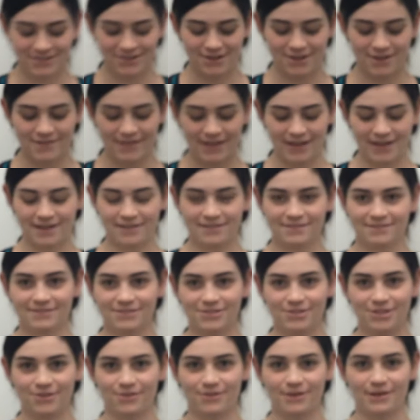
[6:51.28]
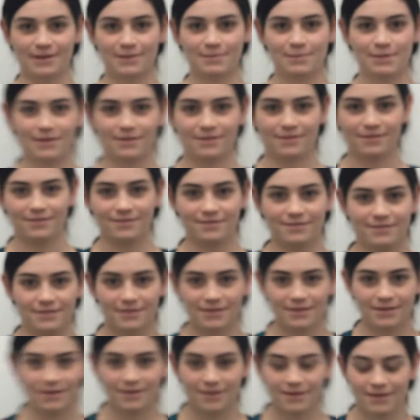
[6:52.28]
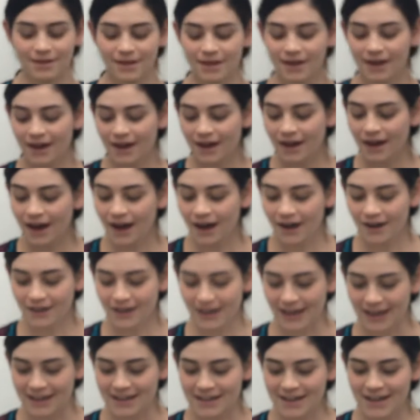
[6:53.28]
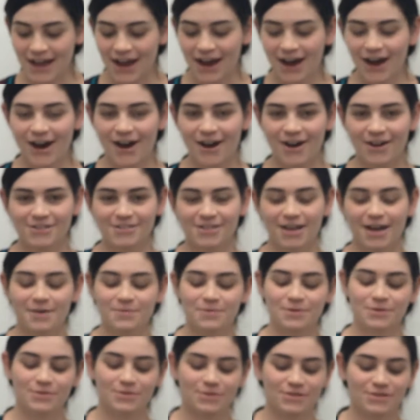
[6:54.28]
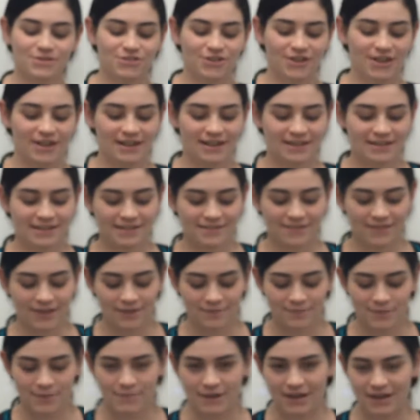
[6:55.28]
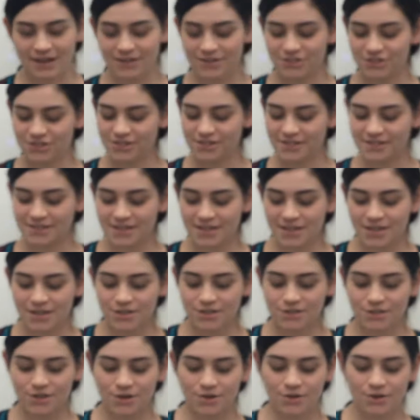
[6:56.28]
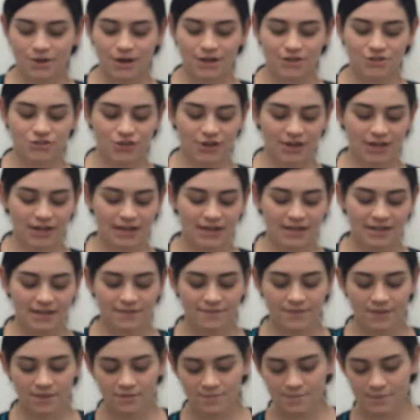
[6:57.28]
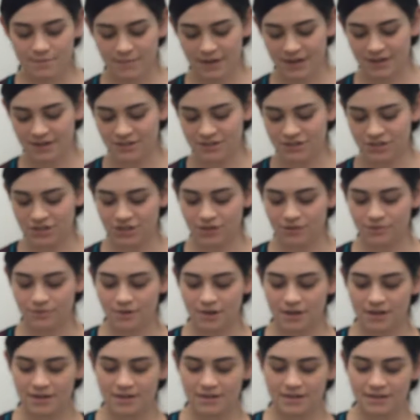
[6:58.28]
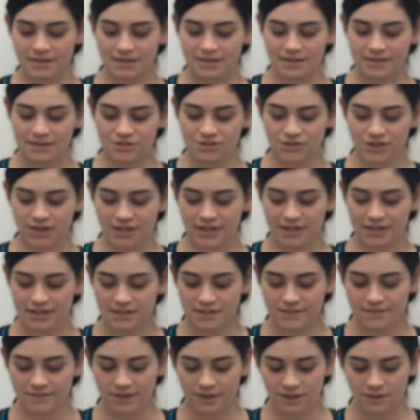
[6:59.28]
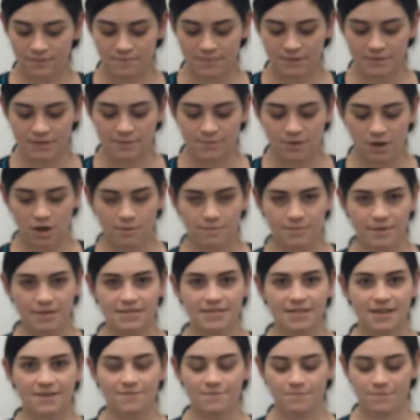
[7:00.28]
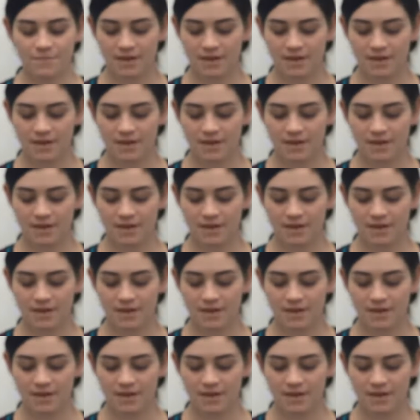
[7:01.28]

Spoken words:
Sorry if I choke up at all. Okay, our topic was training and development managers. So a training and development manager run the training and development departments of